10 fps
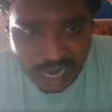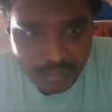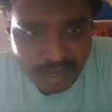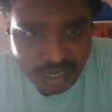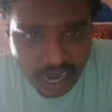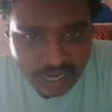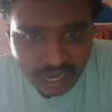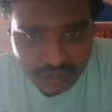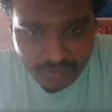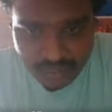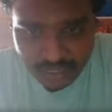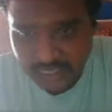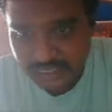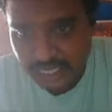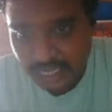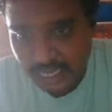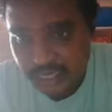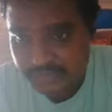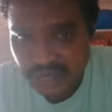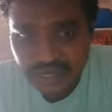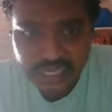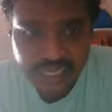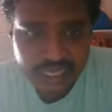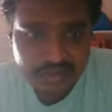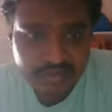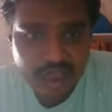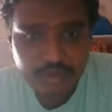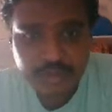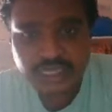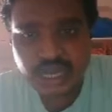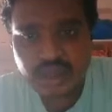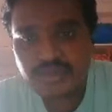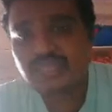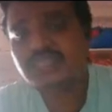Actually come in contact with each other, resulting in the formation of a